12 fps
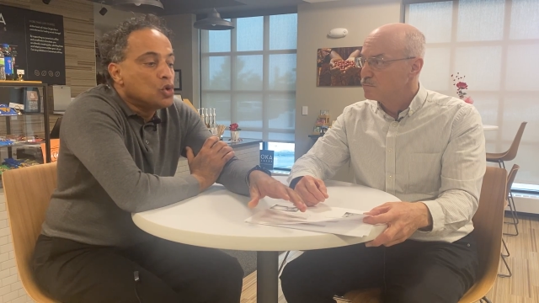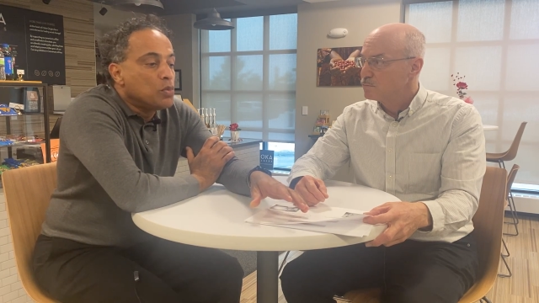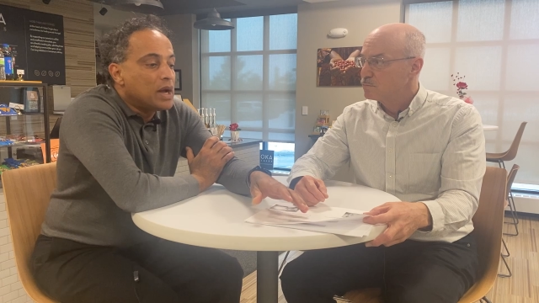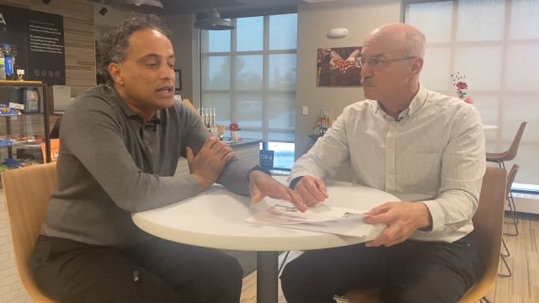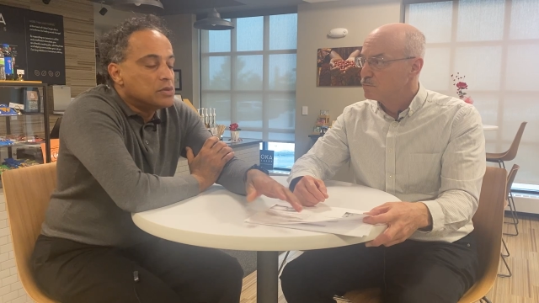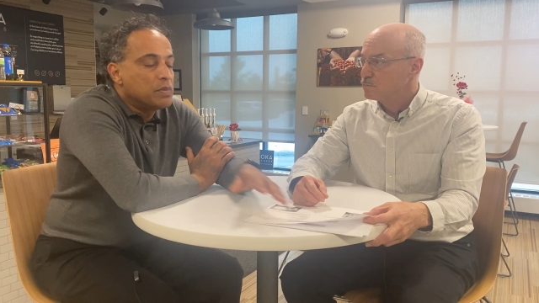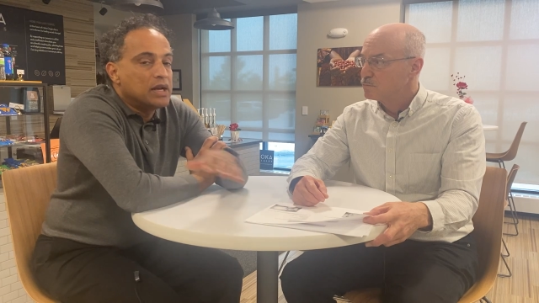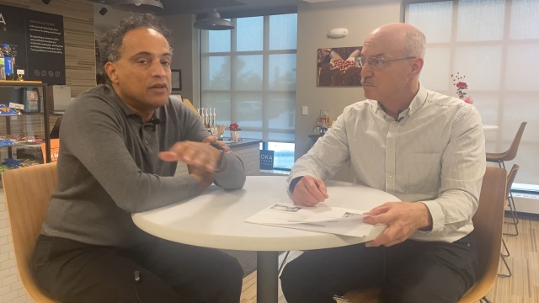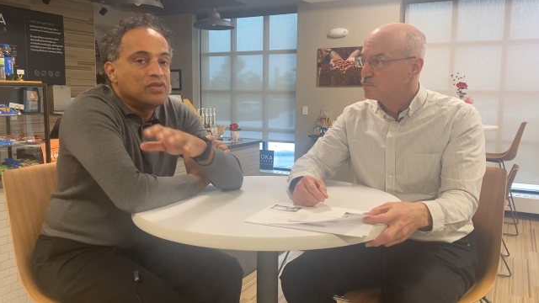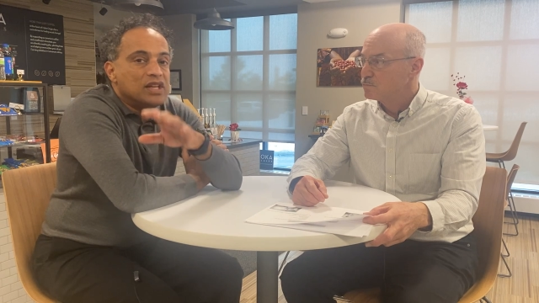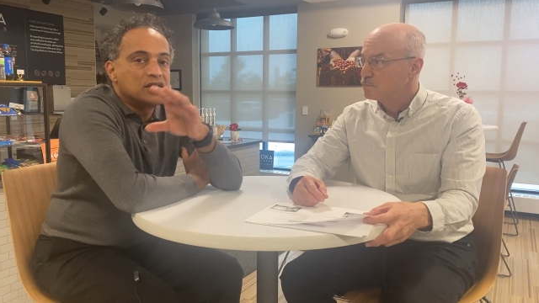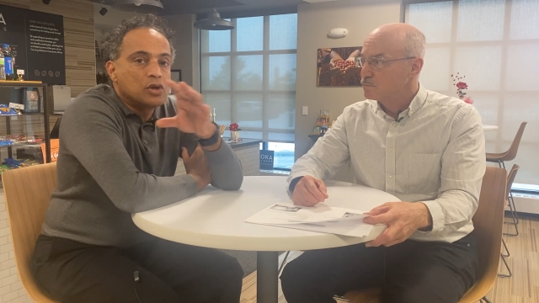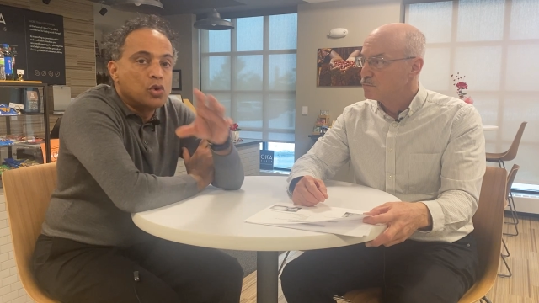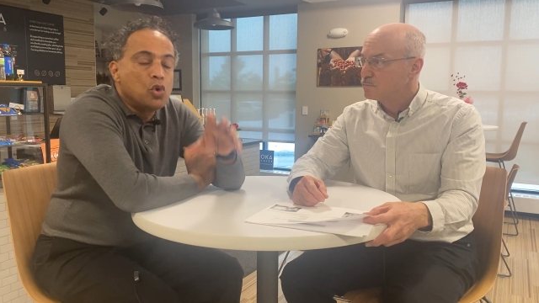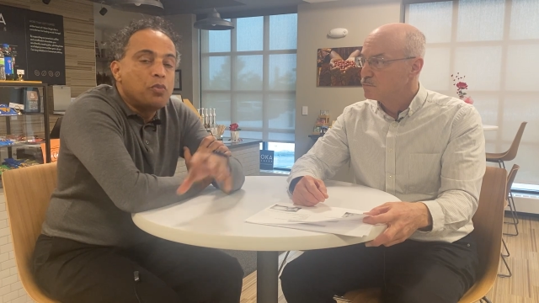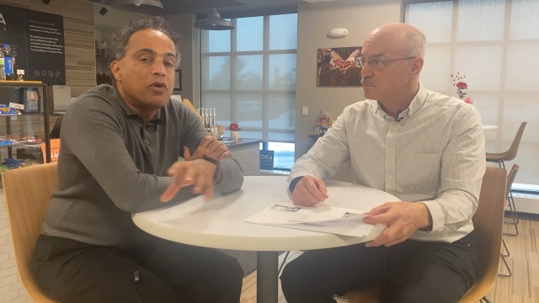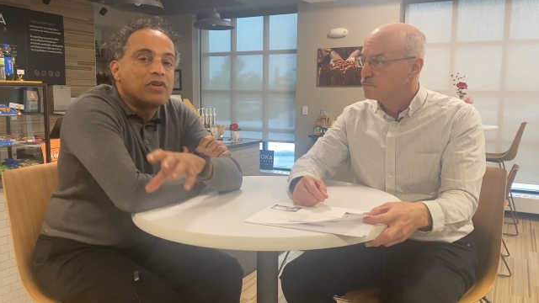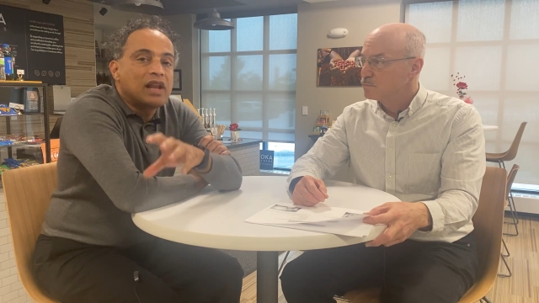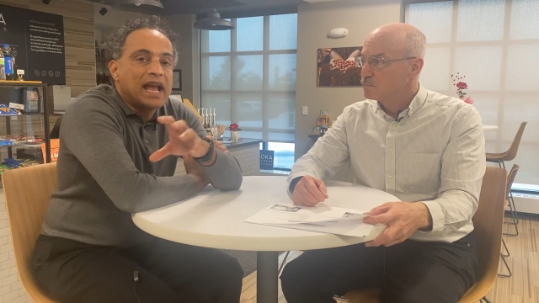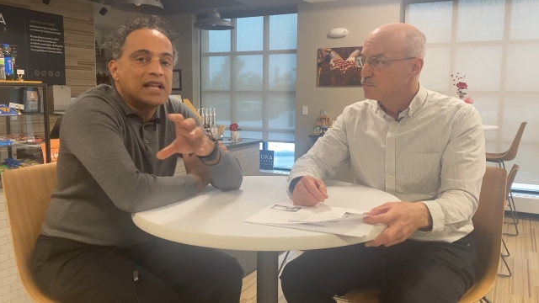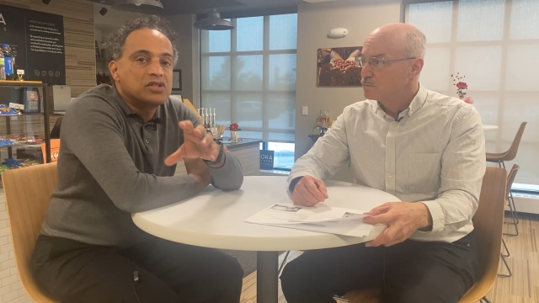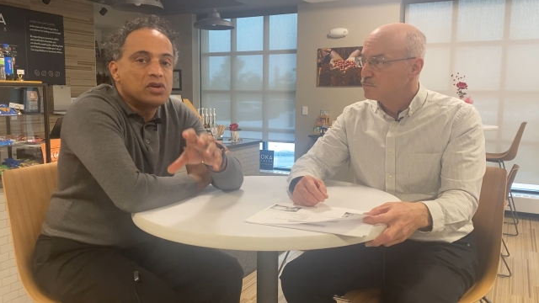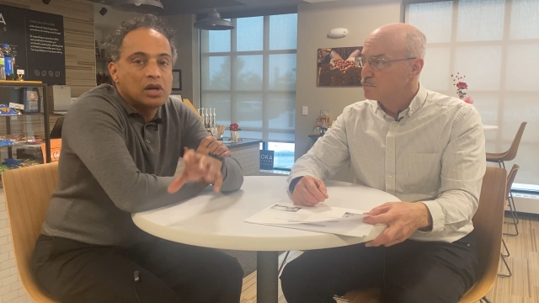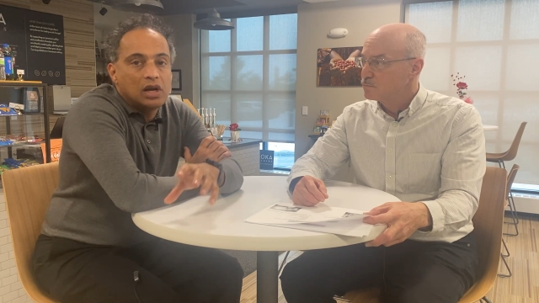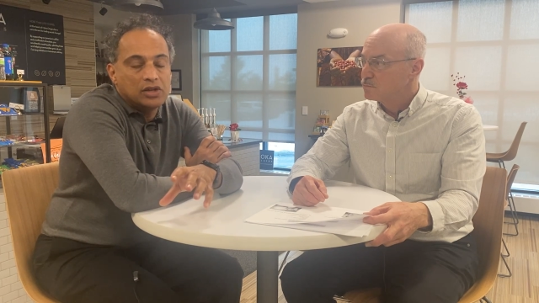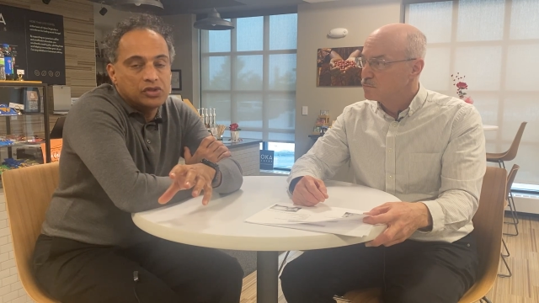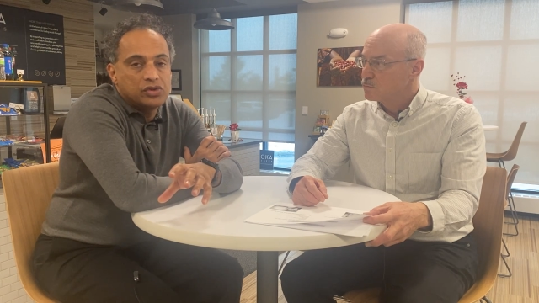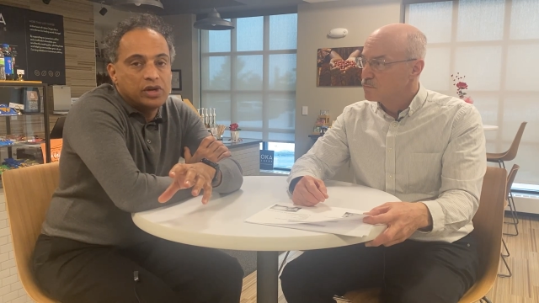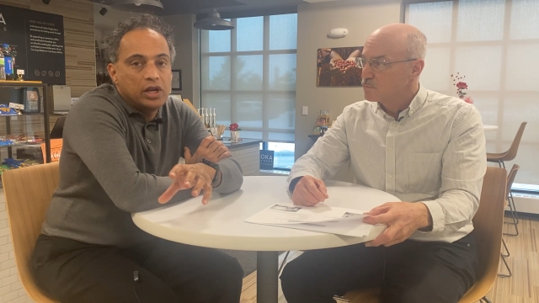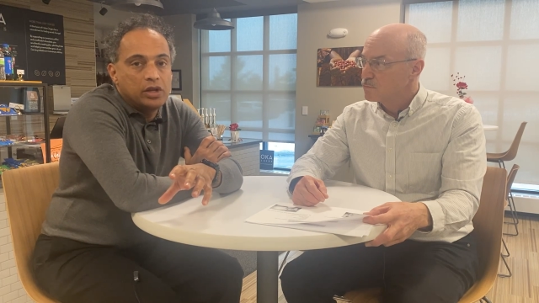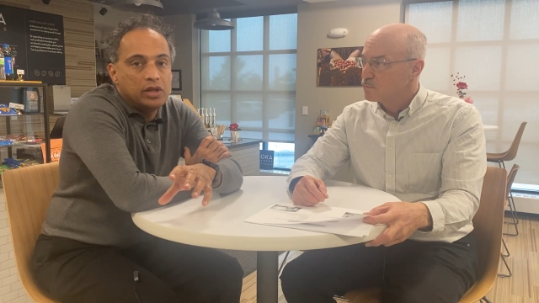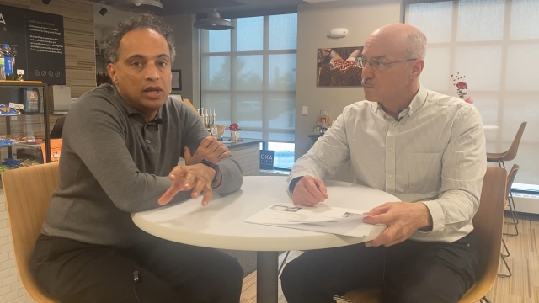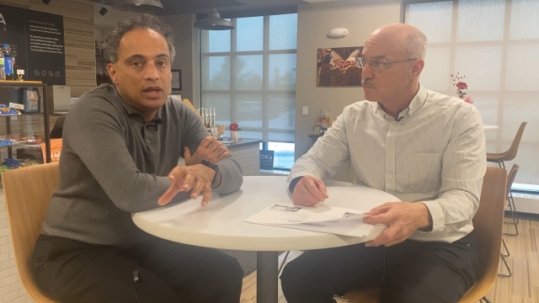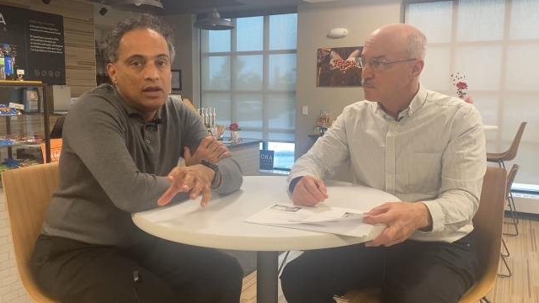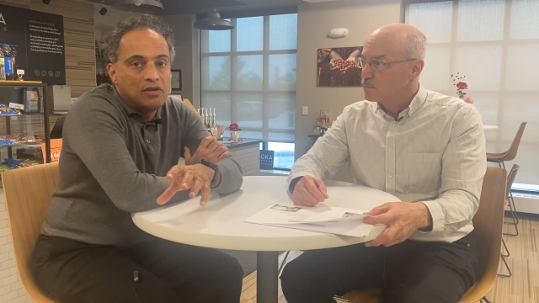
Speaker 1: too much, but if there's a group of cancer clustering in the